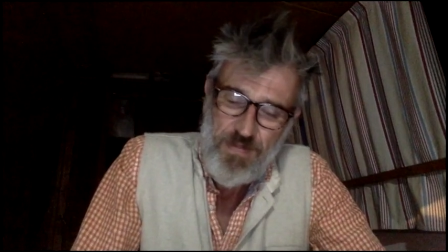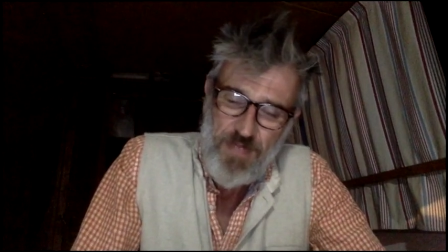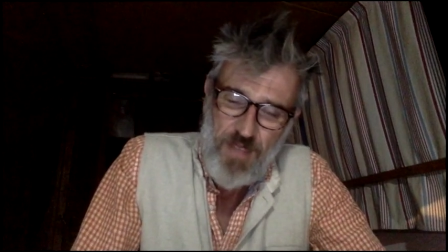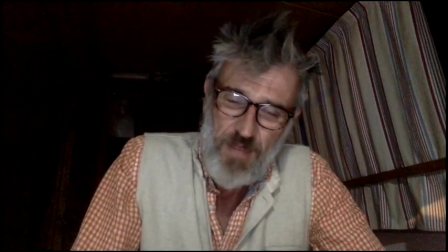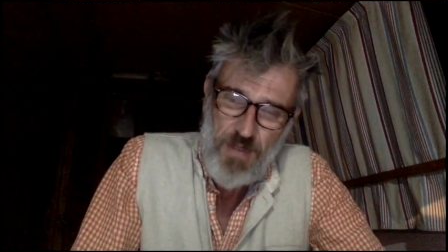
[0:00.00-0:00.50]

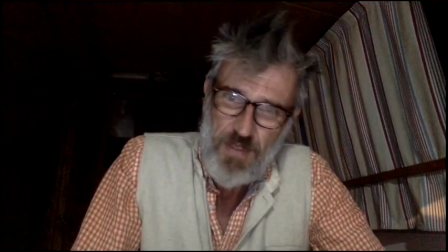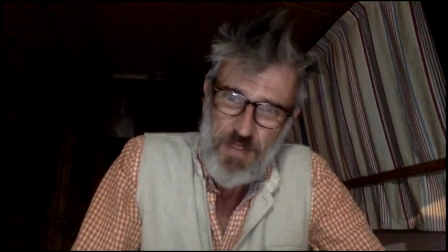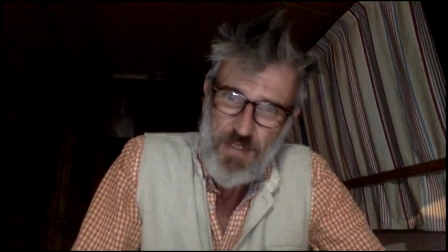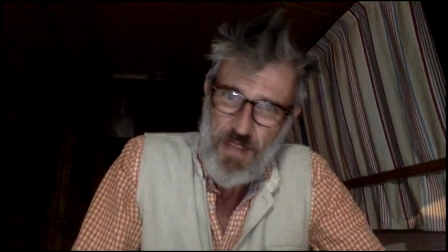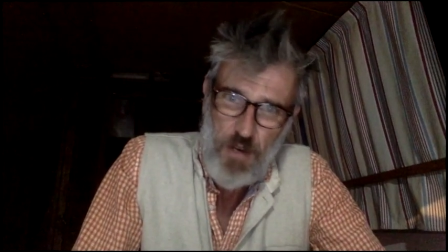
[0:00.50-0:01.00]
I mean, it was
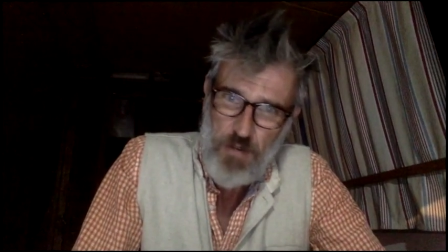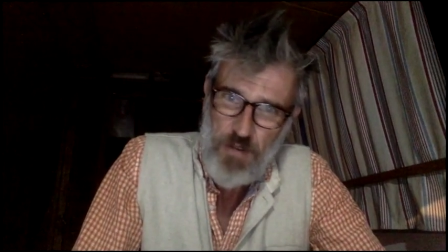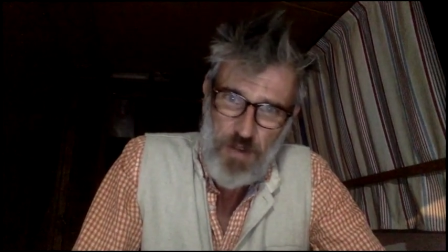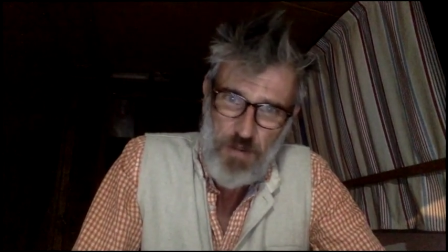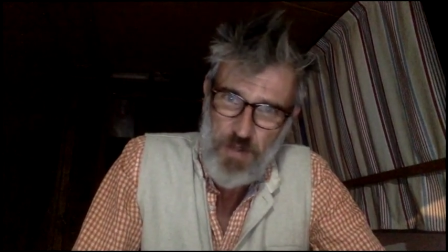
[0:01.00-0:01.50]

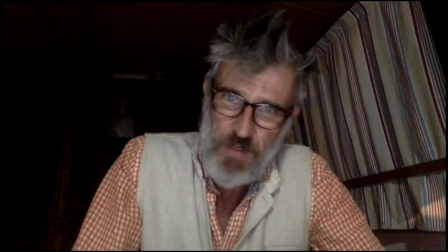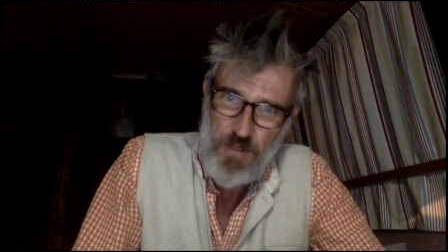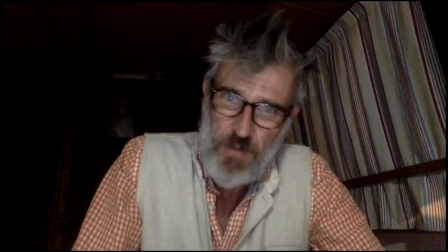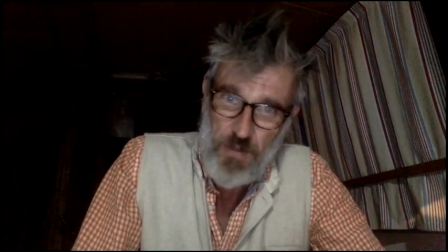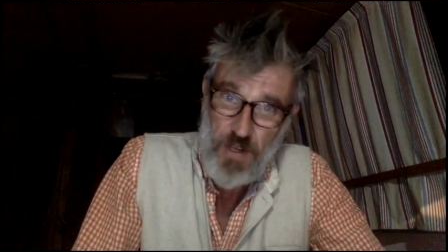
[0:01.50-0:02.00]
terrified when
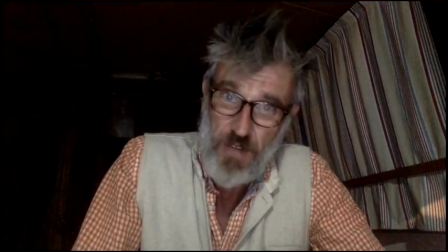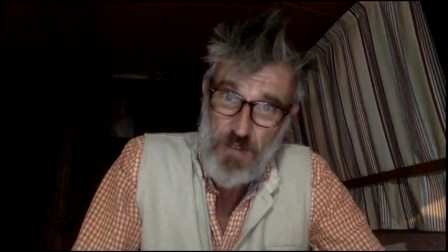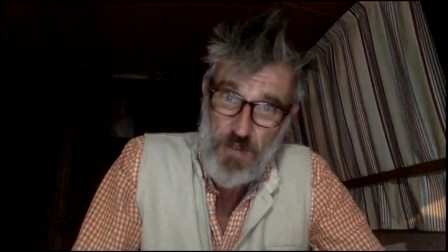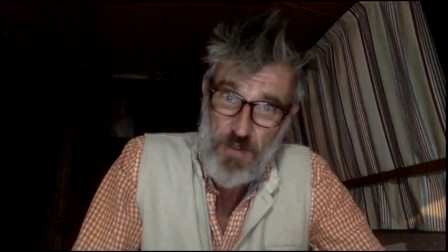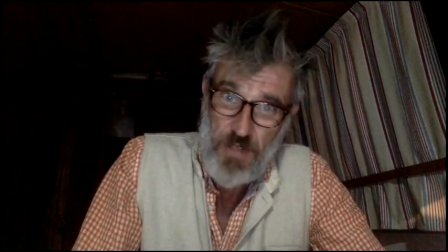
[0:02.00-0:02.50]
I
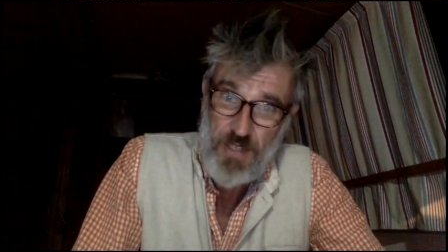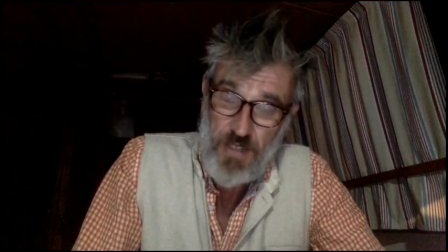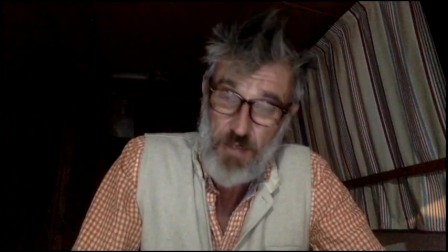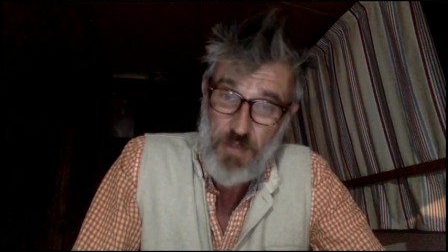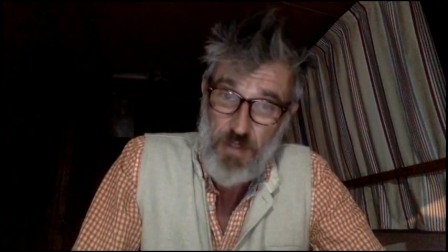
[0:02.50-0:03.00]
saw it, because I
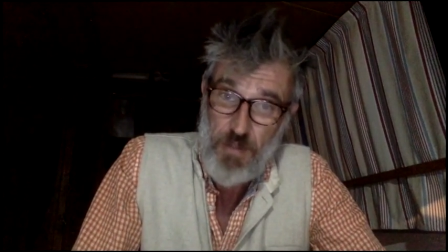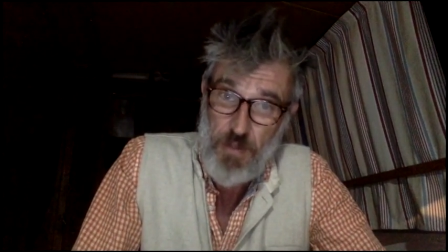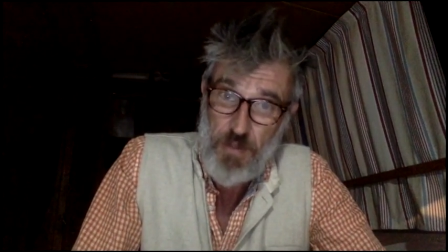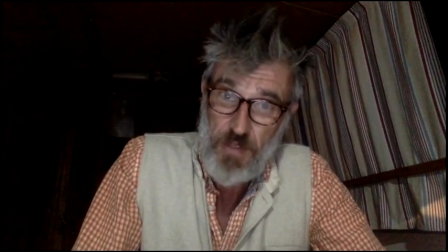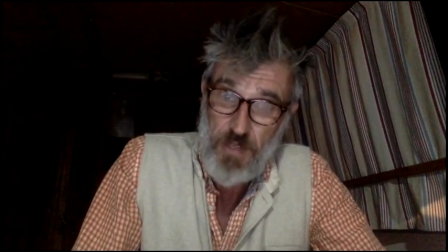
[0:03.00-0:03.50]
wasn't a
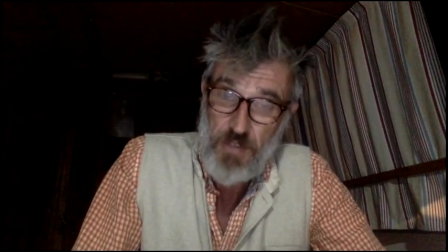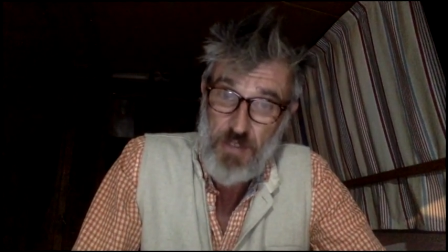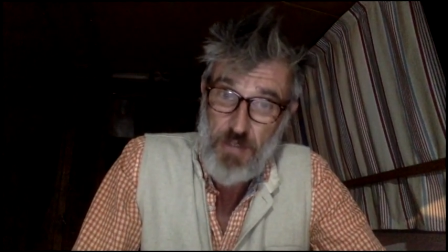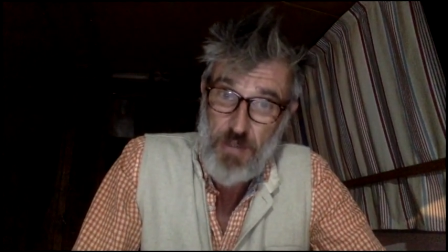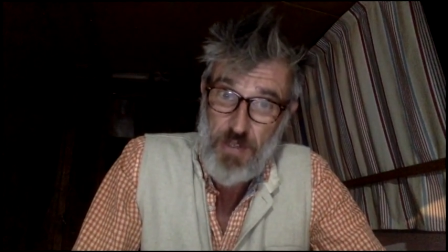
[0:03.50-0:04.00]
body. I was just a
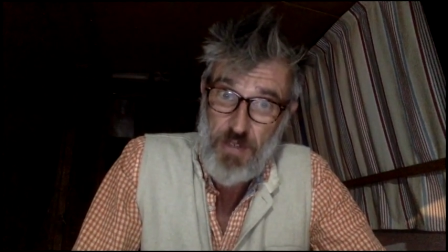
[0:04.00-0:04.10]
point of